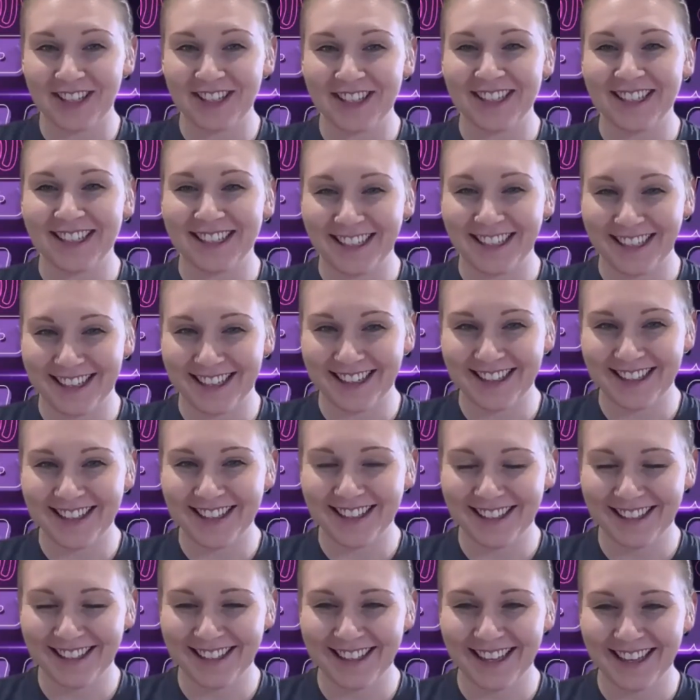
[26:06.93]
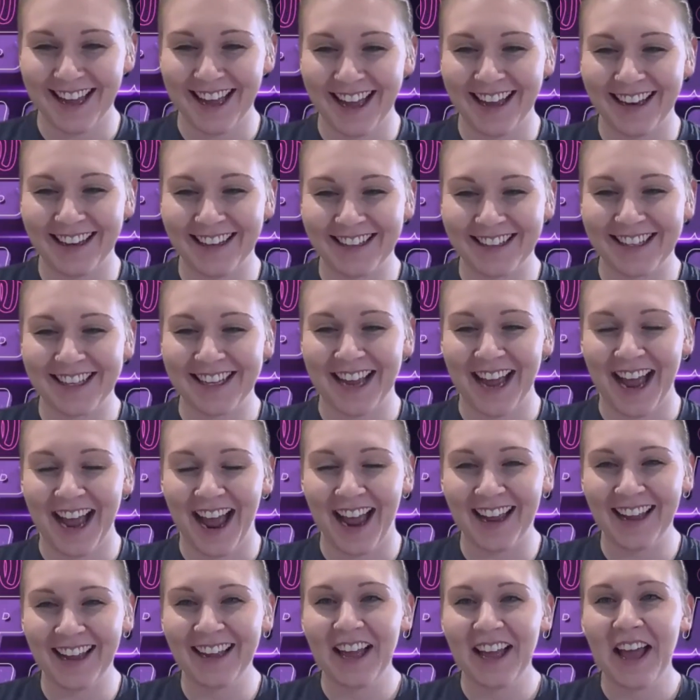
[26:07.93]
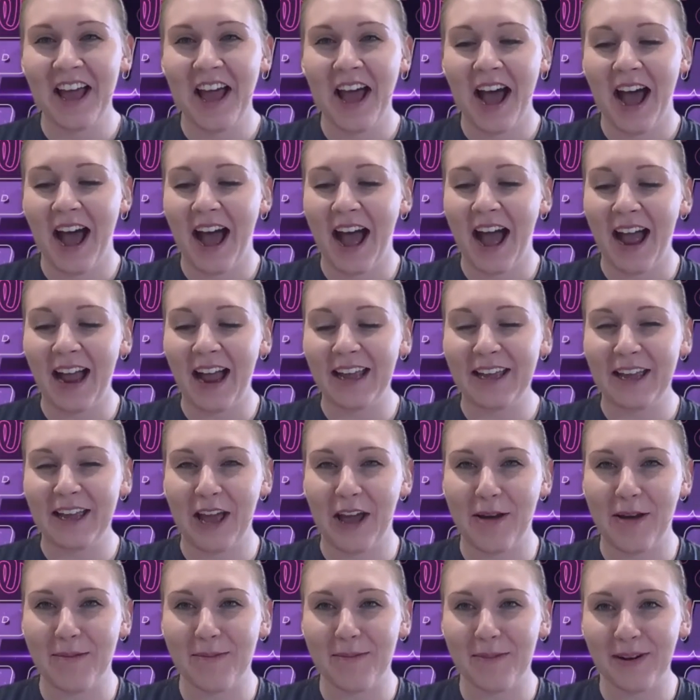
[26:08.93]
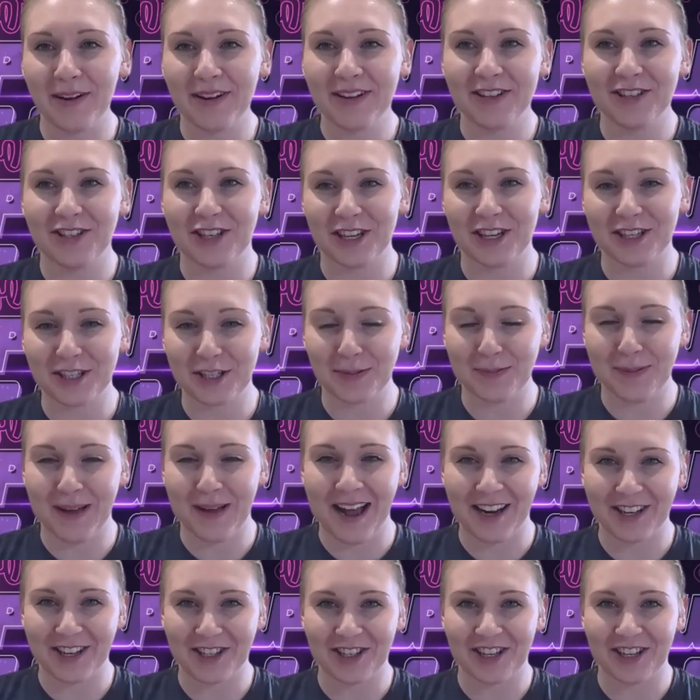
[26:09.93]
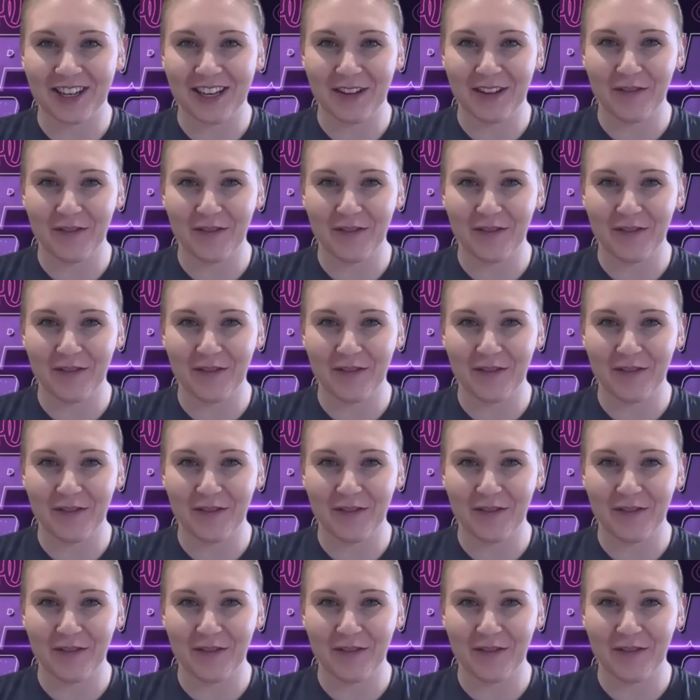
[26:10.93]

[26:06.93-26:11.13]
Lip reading: It does. And I am just as passionate,